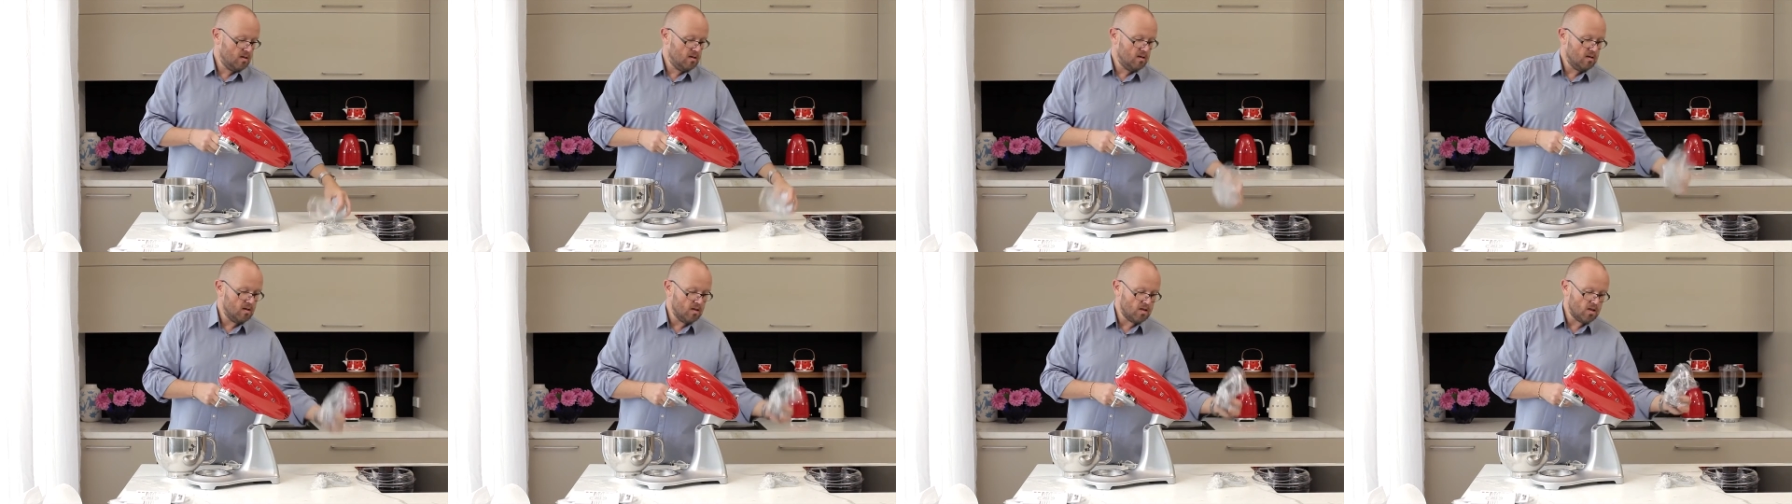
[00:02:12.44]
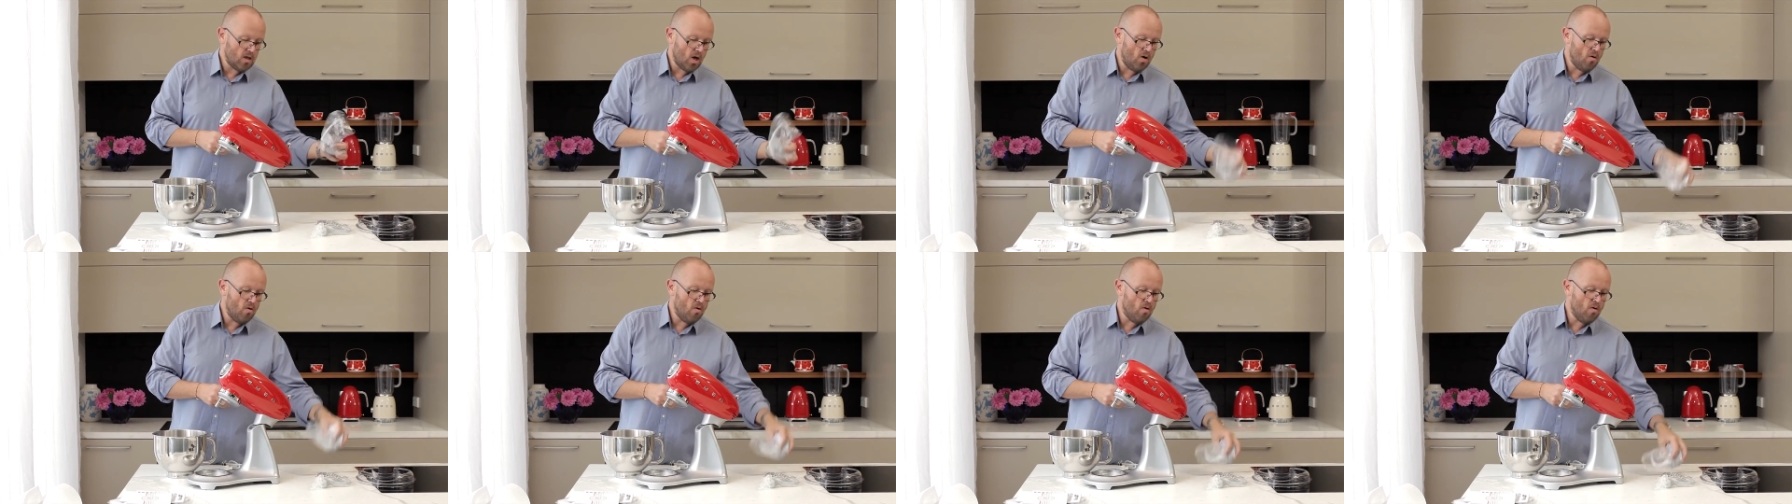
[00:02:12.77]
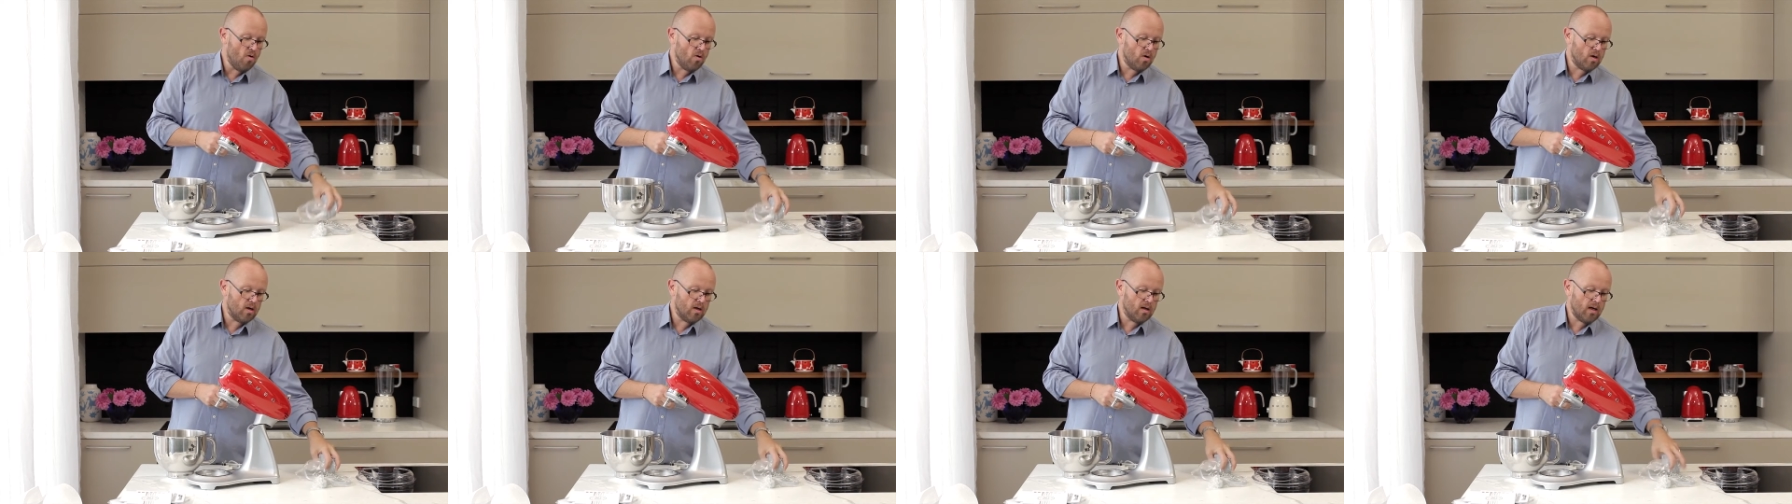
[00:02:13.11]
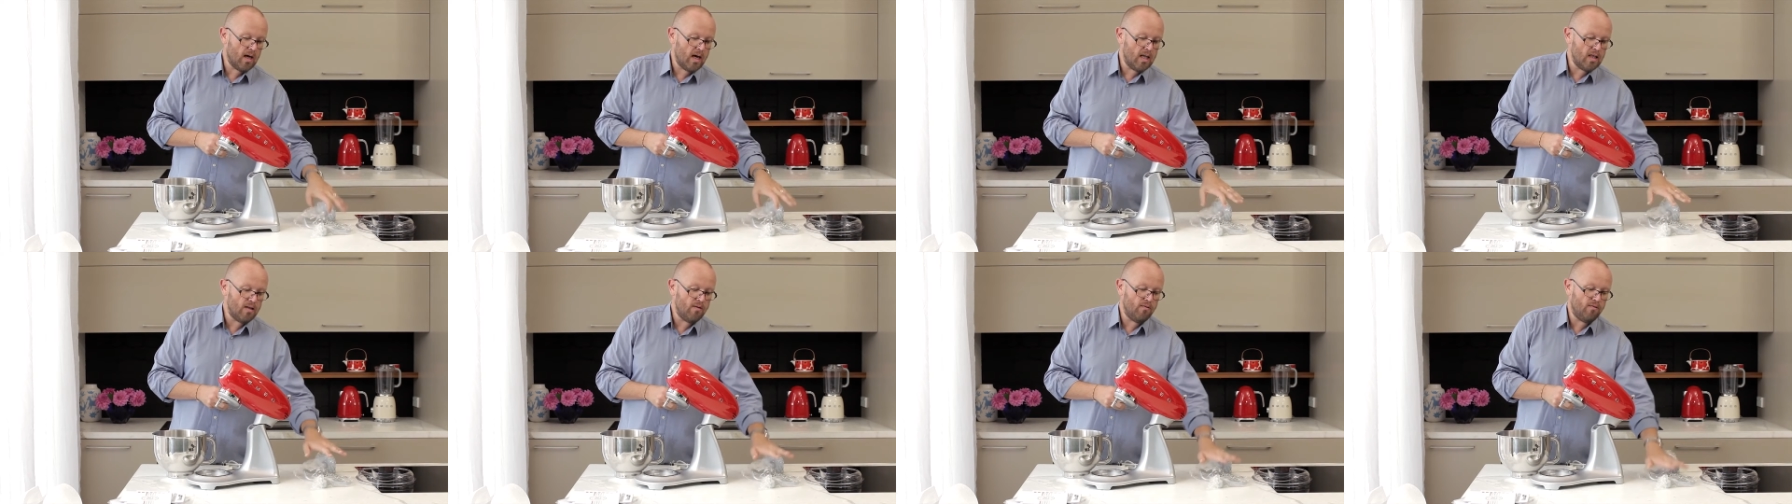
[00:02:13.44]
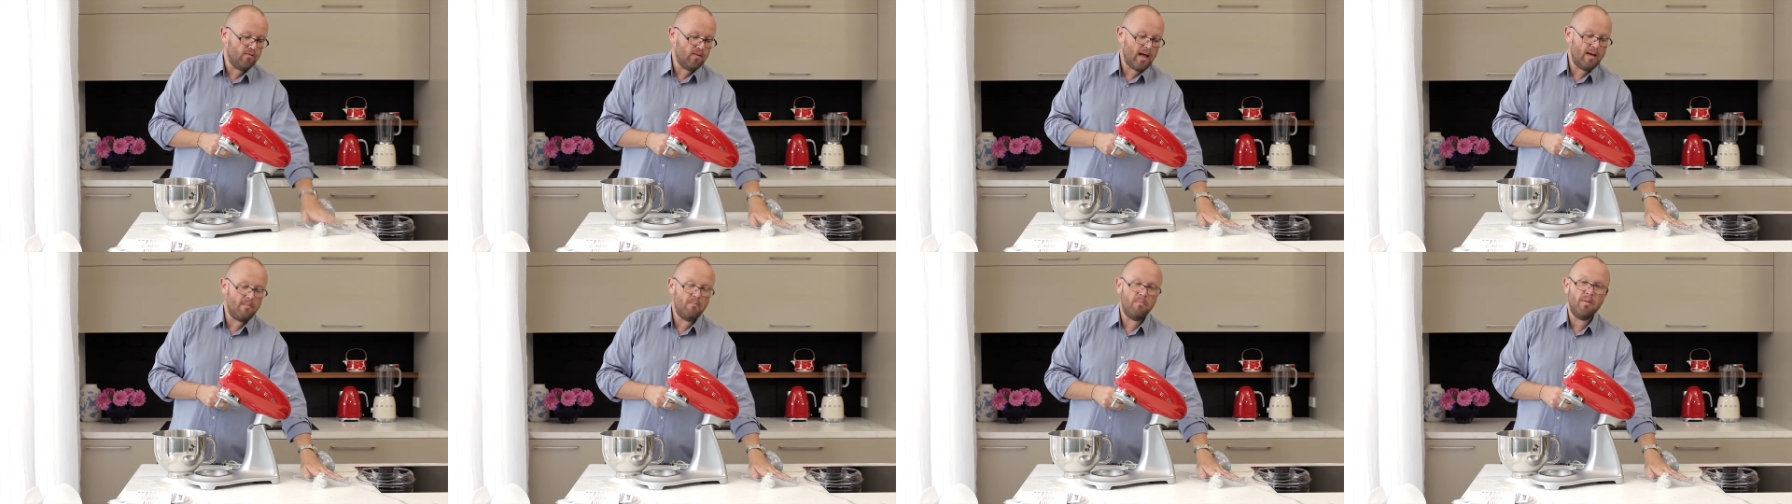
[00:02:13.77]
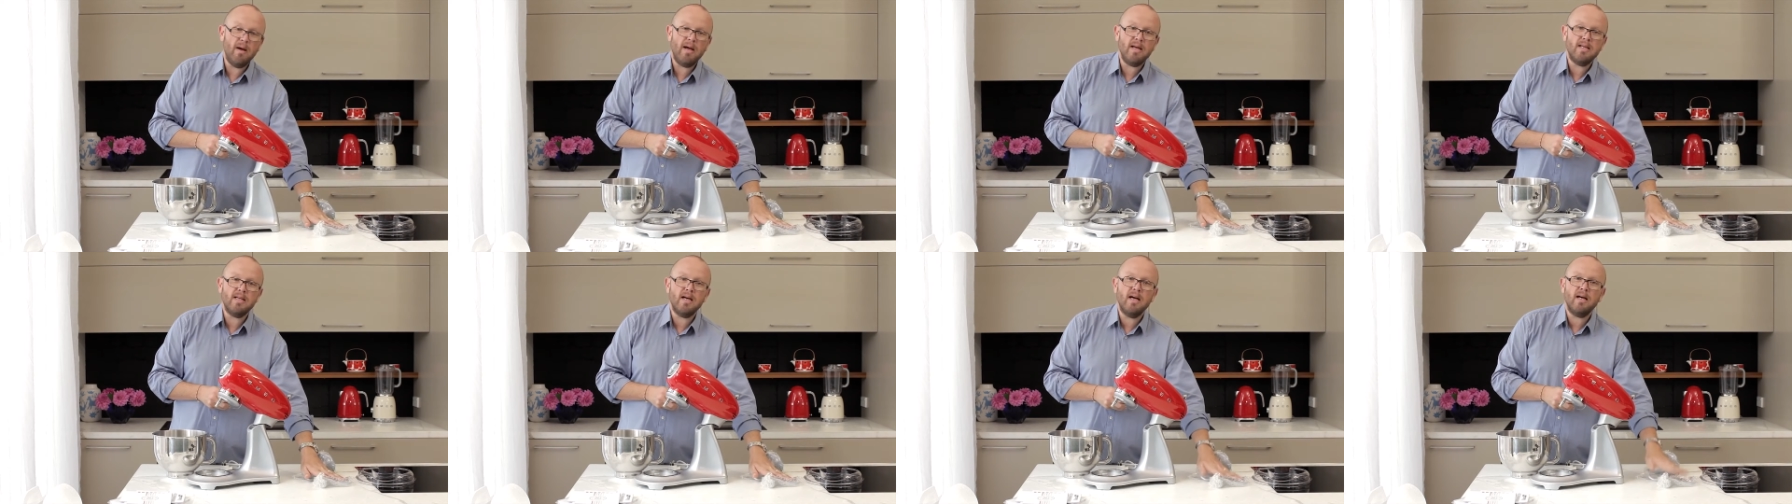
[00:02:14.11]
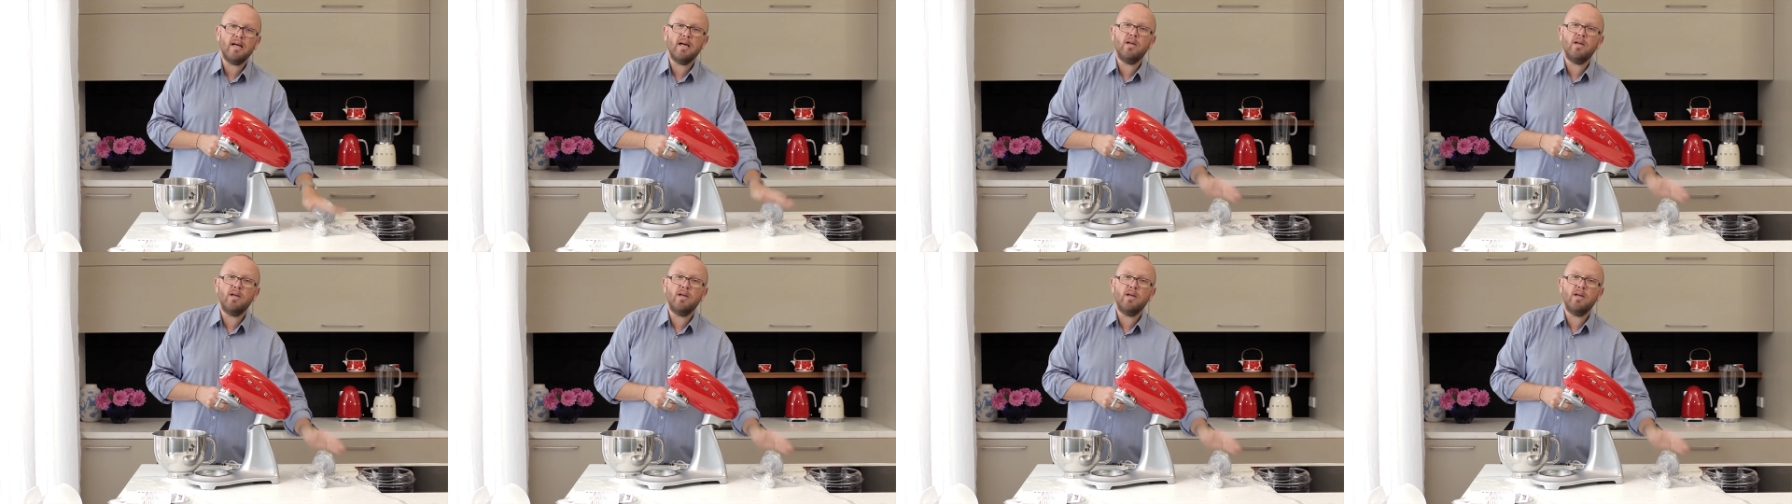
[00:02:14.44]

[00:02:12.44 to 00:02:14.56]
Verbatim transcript: the dough hook and the flat beater